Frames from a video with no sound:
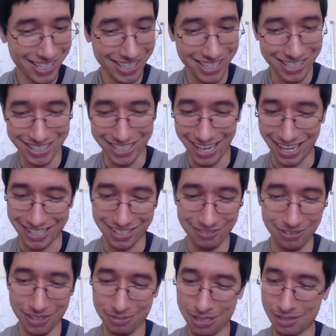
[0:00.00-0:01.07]
because guys, this
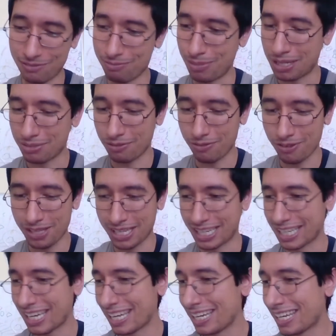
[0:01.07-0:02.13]
feels makes me feel like a
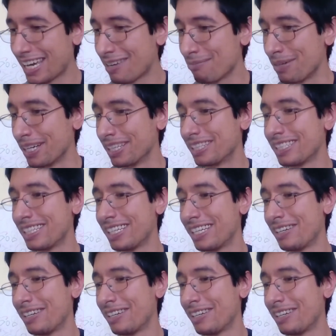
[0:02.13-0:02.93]
kid again, but